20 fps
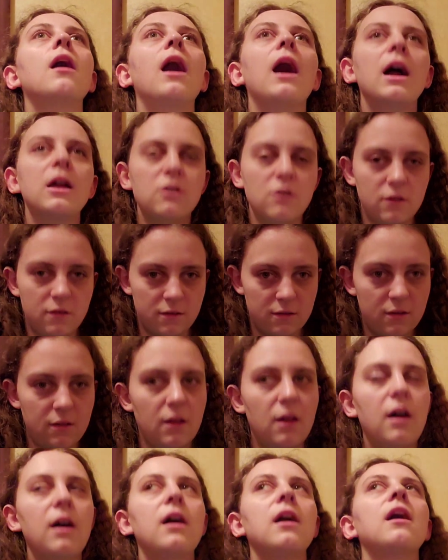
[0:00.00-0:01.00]
I
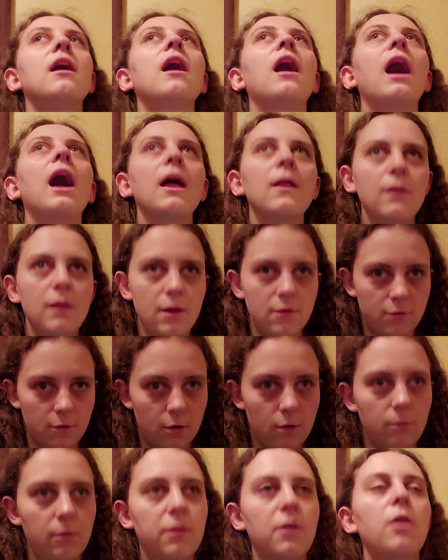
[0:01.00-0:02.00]
love
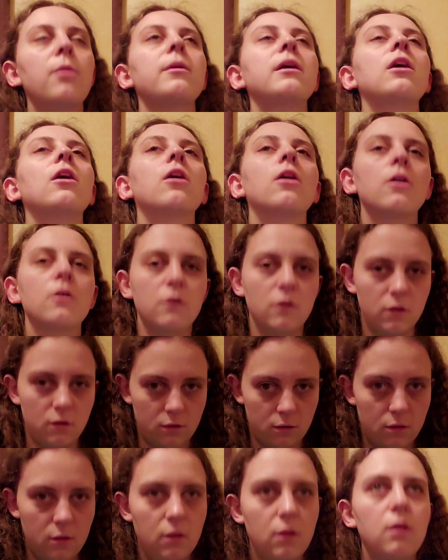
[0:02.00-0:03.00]
her with all my heart.
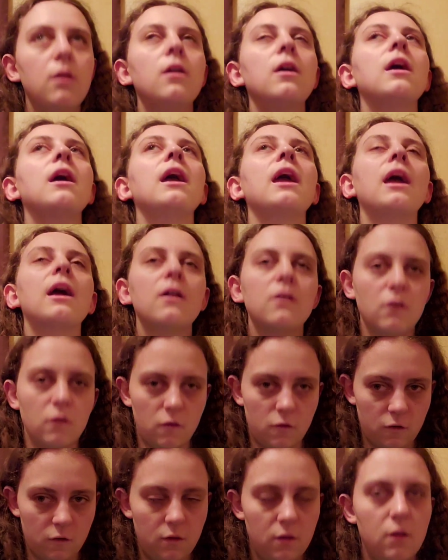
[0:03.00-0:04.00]

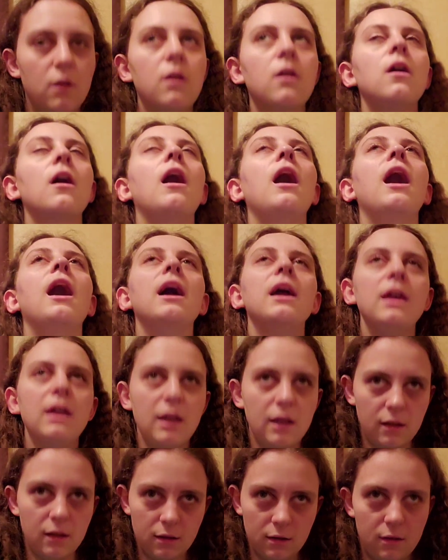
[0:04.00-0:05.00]
And
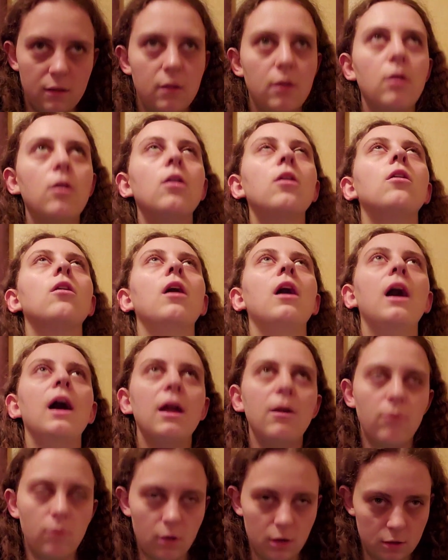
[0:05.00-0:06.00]
I
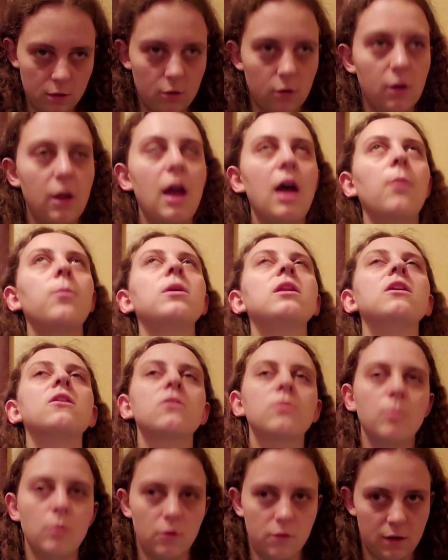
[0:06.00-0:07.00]
want her
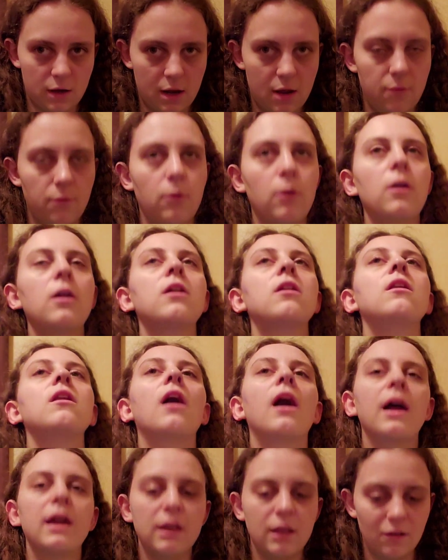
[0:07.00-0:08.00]
happiness more than ever, and
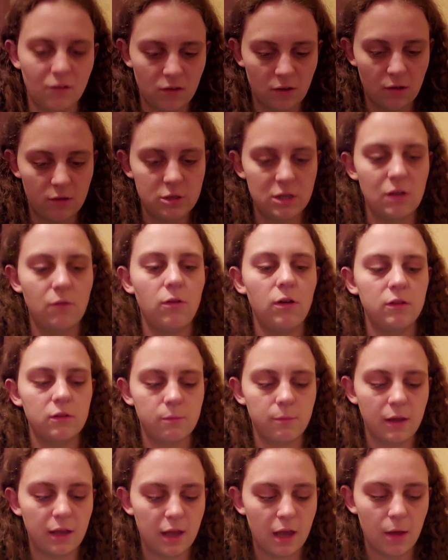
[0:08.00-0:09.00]
I can tell she
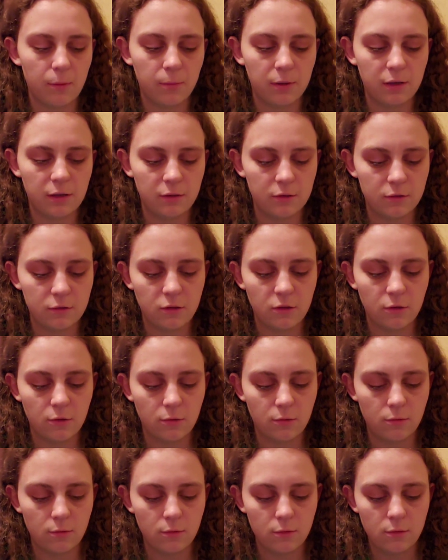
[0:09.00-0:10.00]
wants my happiness
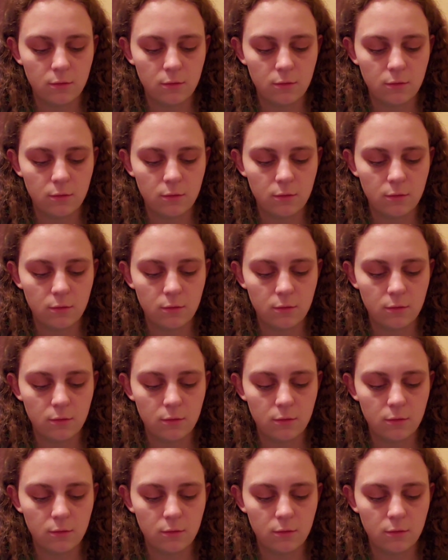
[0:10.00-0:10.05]
too.